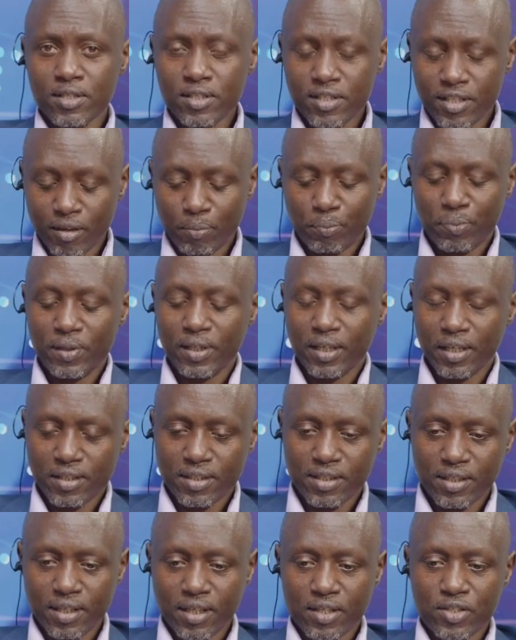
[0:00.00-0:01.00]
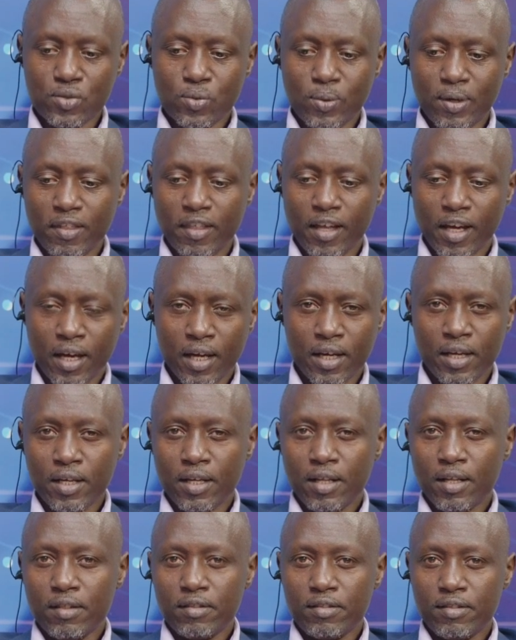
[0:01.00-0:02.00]
step in and tell us whether
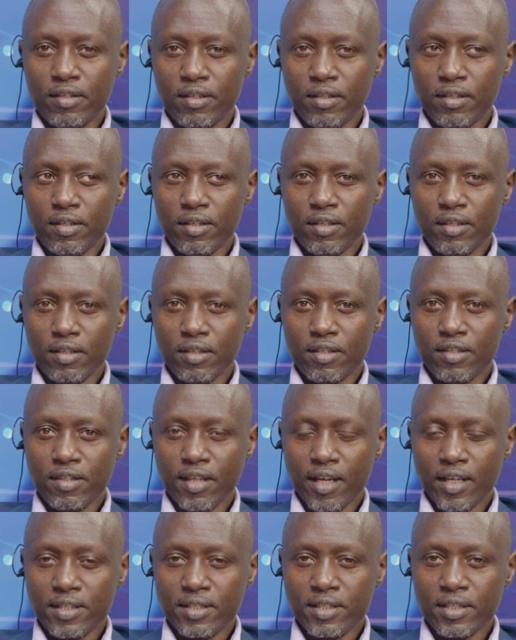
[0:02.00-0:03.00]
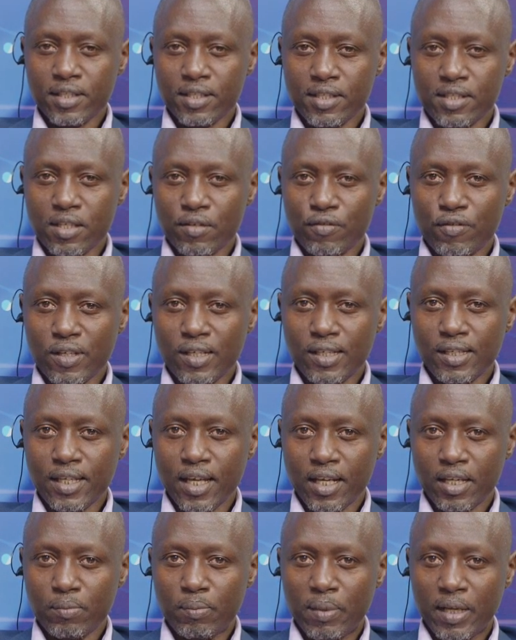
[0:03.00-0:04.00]
the
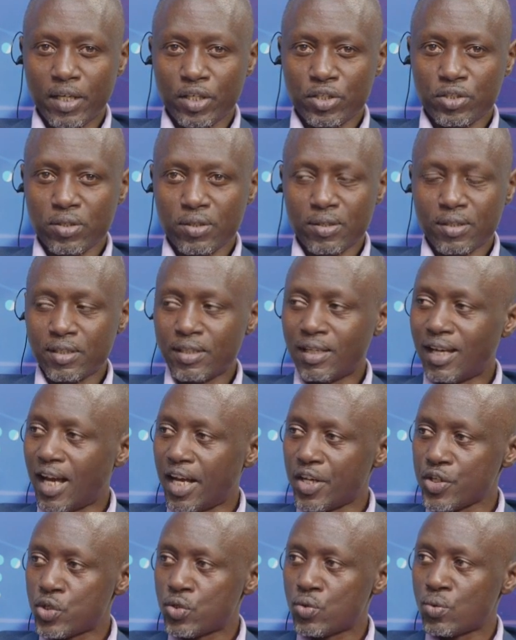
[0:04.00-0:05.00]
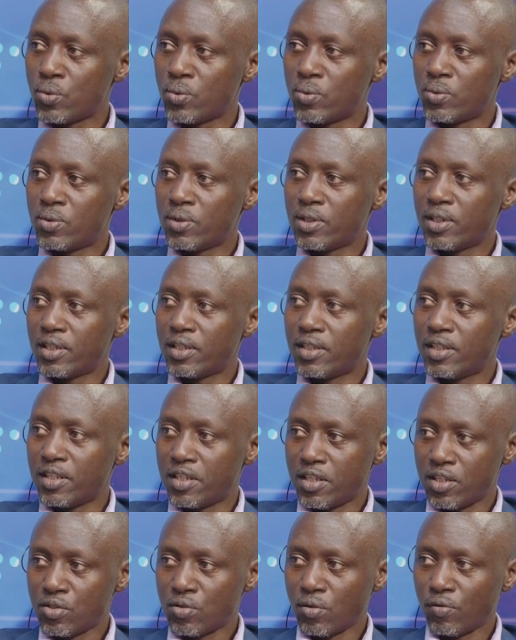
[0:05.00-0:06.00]
37-year liberation has stood
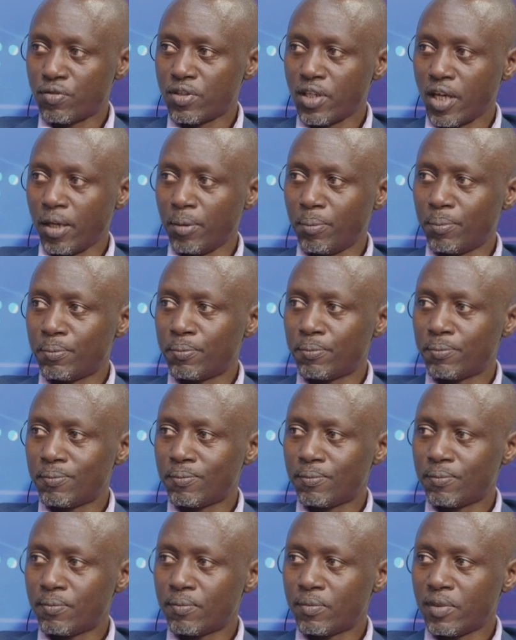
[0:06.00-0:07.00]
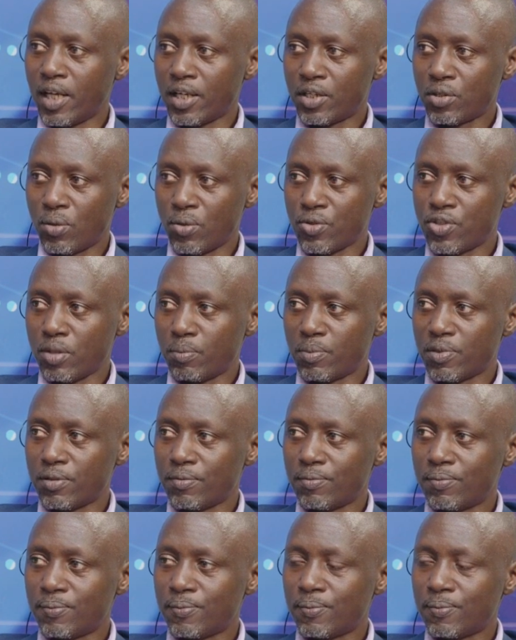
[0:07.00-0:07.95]
the test of time, that concept.